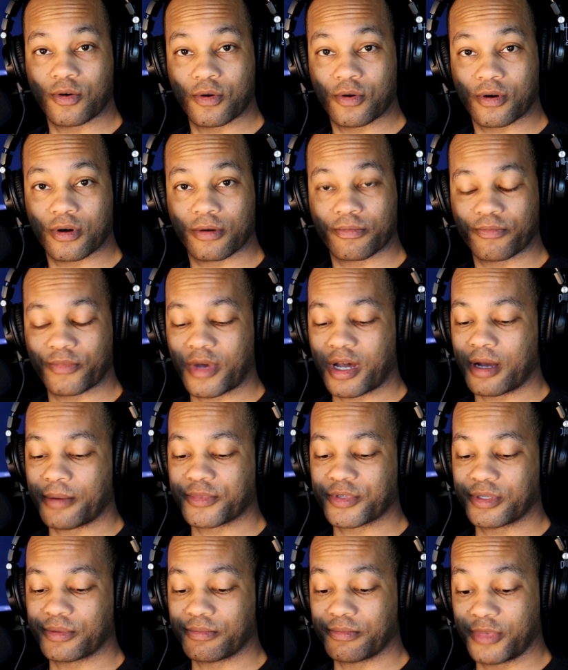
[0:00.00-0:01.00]
or
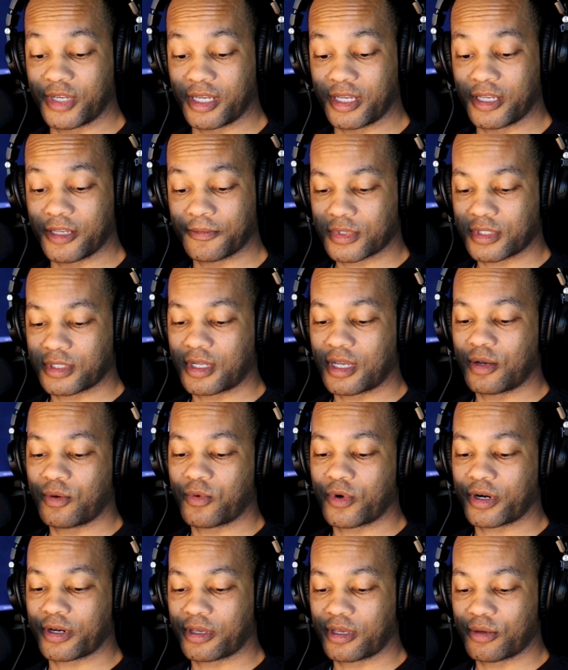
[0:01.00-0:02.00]
option B, stay
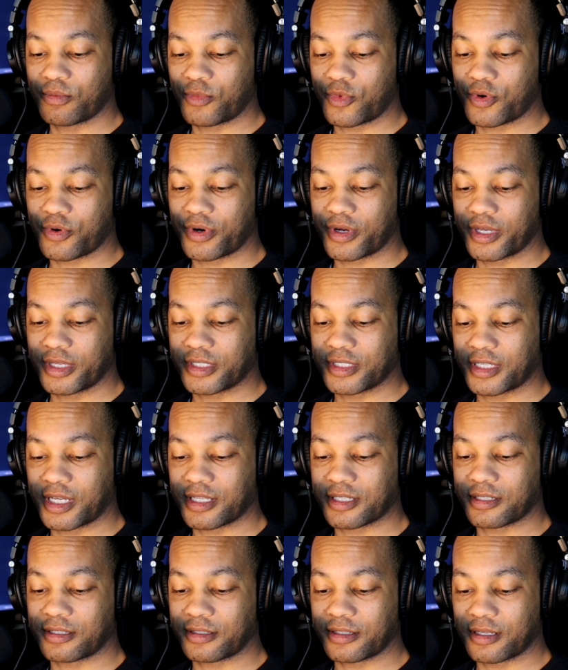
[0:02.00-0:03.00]
working more
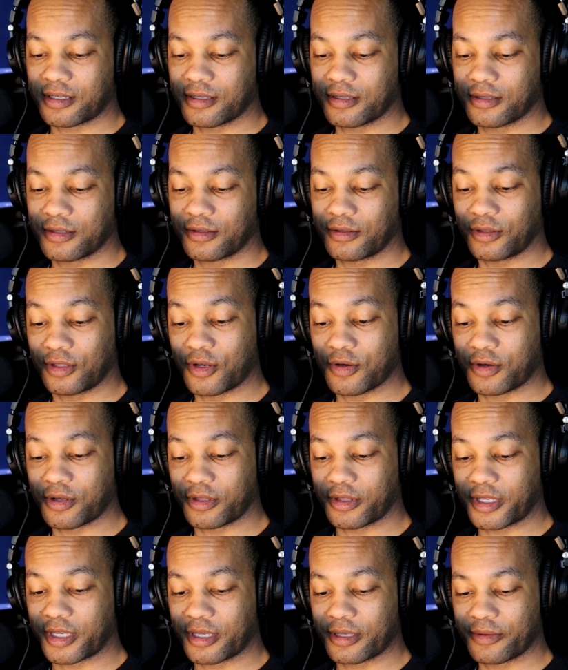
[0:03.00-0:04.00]
intensely
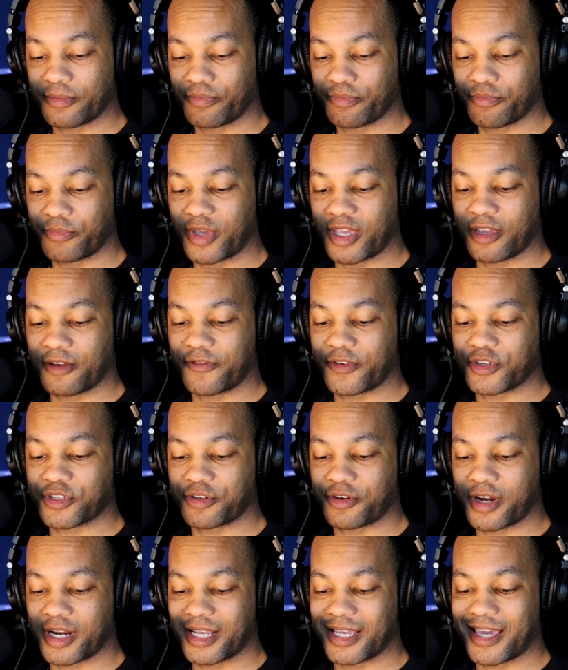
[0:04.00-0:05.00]
locally, paying for
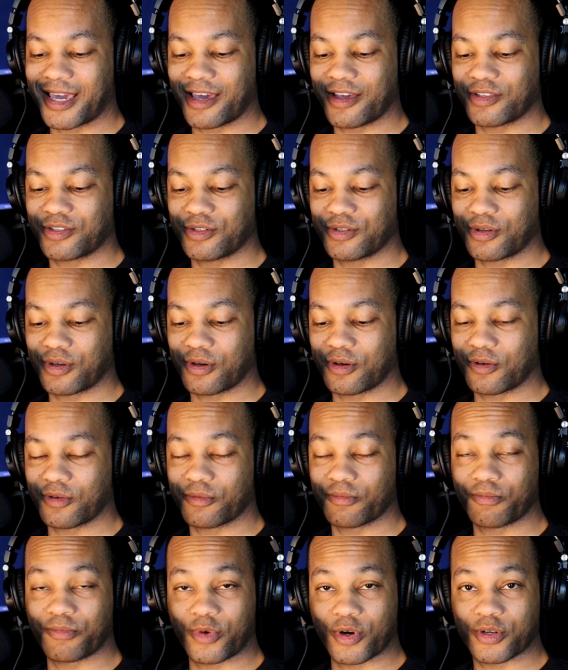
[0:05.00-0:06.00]
training as you
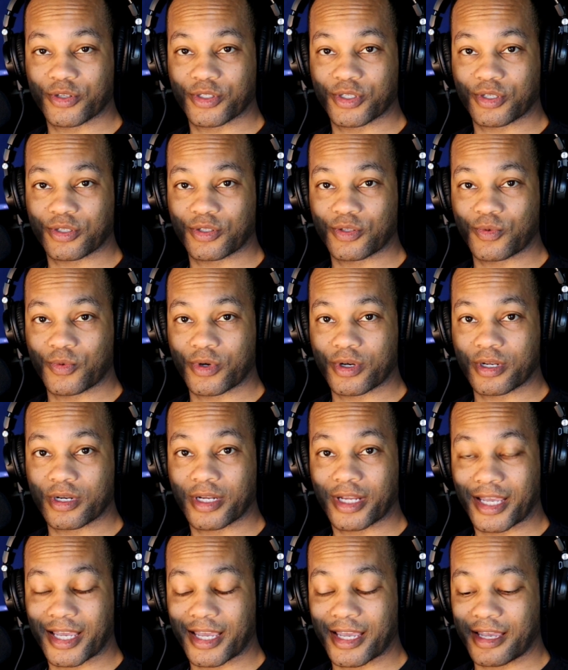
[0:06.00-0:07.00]
go, part
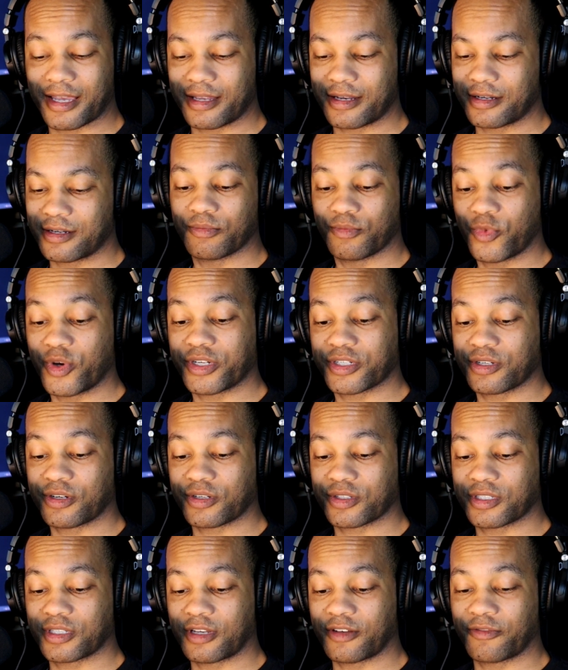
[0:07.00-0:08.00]
61, and wish
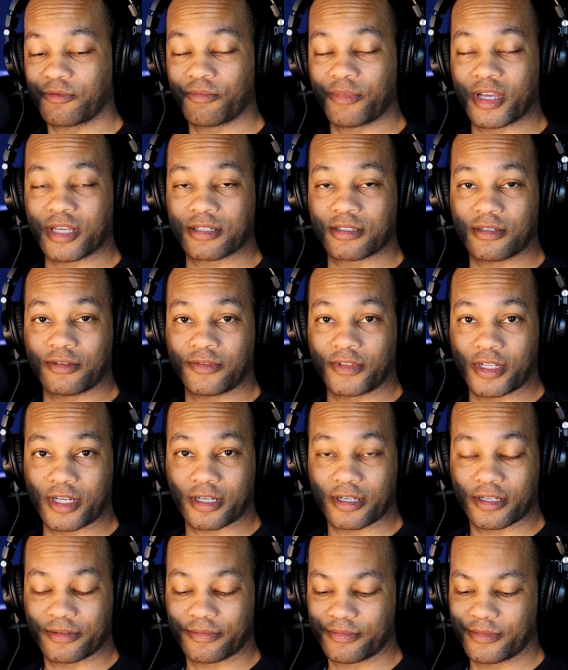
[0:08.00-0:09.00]
yourself best of
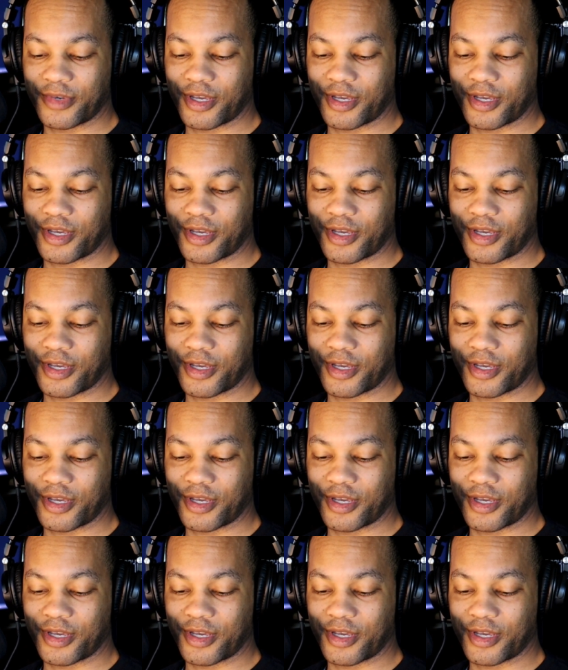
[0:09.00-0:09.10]
luck.